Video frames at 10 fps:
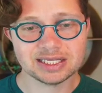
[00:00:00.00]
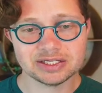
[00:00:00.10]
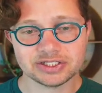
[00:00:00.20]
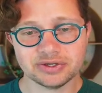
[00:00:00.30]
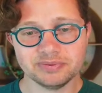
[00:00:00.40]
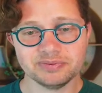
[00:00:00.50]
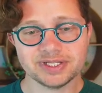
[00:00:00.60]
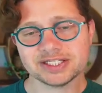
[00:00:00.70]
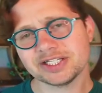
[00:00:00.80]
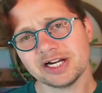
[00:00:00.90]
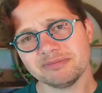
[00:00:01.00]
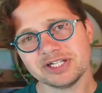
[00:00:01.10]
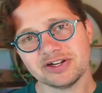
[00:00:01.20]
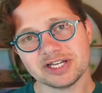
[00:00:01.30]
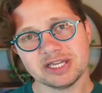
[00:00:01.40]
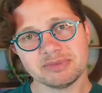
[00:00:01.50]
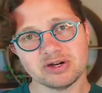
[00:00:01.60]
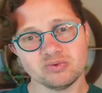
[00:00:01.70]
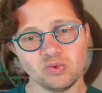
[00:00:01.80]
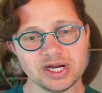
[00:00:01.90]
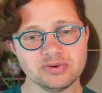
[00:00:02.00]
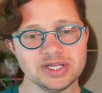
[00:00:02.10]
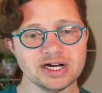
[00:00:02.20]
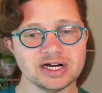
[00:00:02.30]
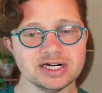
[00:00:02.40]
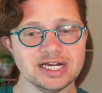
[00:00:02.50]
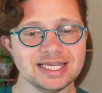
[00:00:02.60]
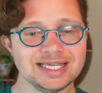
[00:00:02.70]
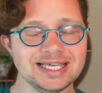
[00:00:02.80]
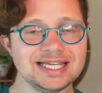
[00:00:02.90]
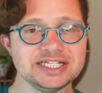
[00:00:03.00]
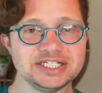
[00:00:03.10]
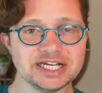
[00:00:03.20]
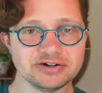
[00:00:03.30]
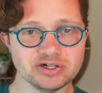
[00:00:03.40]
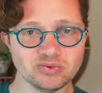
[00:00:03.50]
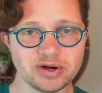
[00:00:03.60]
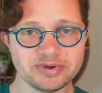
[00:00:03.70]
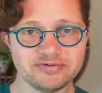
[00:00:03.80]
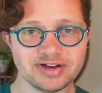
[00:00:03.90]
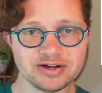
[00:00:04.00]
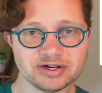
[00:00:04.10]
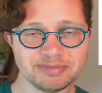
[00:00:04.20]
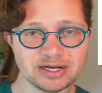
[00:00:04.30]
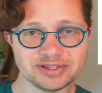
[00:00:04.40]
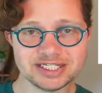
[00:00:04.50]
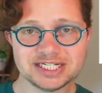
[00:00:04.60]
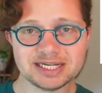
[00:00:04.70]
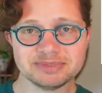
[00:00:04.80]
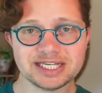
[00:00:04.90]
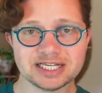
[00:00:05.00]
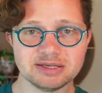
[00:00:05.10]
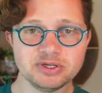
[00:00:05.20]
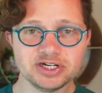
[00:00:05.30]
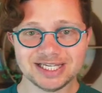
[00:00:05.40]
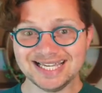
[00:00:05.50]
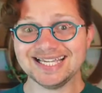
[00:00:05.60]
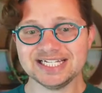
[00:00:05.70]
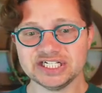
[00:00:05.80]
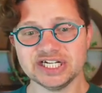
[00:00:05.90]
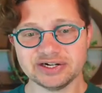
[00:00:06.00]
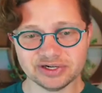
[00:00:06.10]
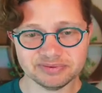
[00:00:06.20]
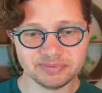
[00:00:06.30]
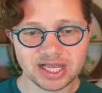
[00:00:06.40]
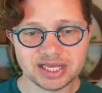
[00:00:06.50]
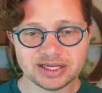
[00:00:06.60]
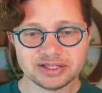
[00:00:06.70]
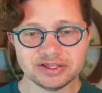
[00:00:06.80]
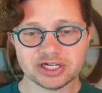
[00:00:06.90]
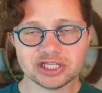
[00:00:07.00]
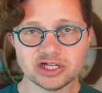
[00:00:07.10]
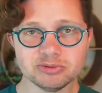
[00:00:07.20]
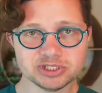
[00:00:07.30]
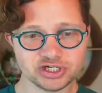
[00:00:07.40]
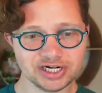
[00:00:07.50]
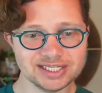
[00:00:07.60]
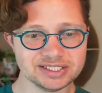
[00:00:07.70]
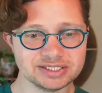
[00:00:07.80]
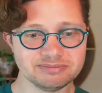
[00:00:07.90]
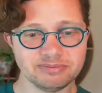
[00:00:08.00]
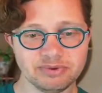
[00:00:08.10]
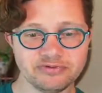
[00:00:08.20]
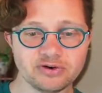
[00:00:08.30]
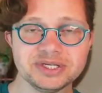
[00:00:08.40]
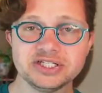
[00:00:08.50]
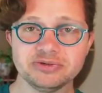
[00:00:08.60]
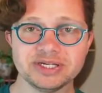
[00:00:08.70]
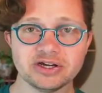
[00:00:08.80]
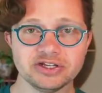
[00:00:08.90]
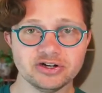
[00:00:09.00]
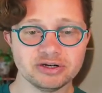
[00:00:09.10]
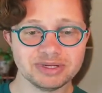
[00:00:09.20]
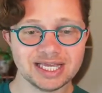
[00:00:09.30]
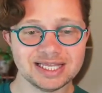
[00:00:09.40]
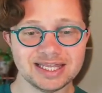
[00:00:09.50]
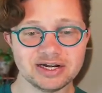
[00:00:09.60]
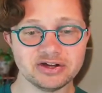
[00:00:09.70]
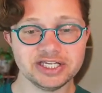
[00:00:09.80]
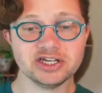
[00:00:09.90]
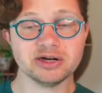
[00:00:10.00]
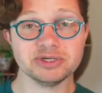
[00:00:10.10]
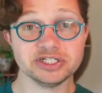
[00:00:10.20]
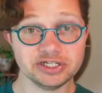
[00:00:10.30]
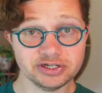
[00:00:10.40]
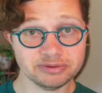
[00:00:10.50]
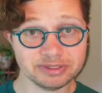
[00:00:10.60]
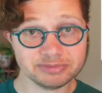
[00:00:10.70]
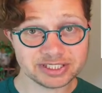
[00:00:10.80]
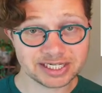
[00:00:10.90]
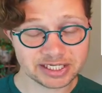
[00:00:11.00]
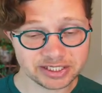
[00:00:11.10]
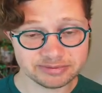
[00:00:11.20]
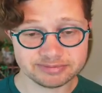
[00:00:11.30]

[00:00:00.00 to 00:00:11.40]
So let's start by talking about where we are in general, what we found about the Jamstack community in general, the global trends, before we zoom in on Europe and then on e-commerce in Europe in particular.